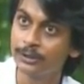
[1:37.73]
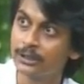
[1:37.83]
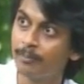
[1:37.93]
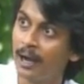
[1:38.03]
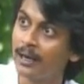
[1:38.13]

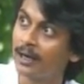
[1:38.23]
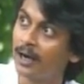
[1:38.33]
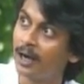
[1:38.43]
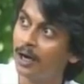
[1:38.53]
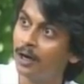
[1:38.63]
it's a
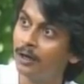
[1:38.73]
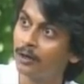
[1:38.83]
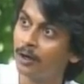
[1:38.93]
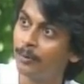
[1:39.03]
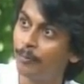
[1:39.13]
Balka
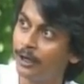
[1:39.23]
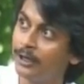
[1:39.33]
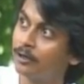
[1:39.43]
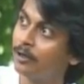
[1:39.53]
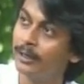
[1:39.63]
or a
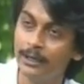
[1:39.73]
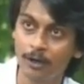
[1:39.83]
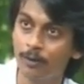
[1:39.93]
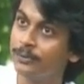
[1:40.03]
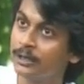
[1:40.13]

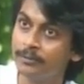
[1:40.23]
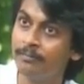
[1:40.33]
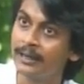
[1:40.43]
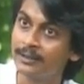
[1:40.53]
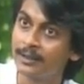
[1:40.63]
Polinclop, doesn't
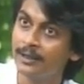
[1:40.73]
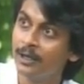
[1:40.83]
matter.